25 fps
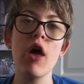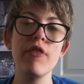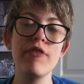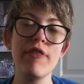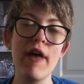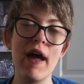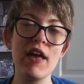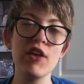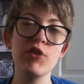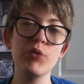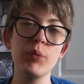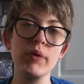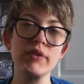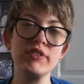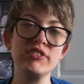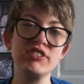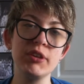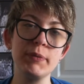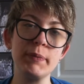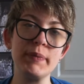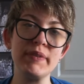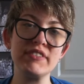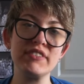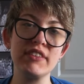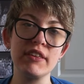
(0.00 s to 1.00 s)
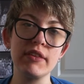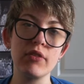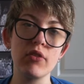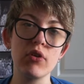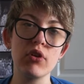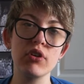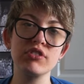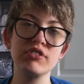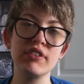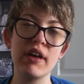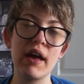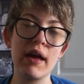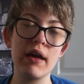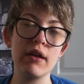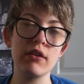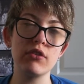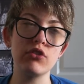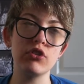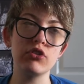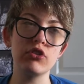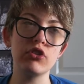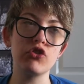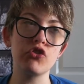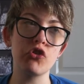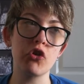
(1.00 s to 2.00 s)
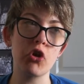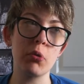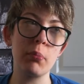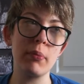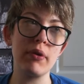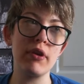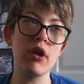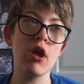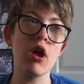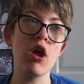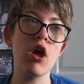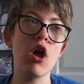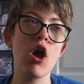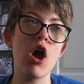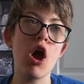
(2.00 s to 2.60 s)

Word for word: That is what CBC looks at to determine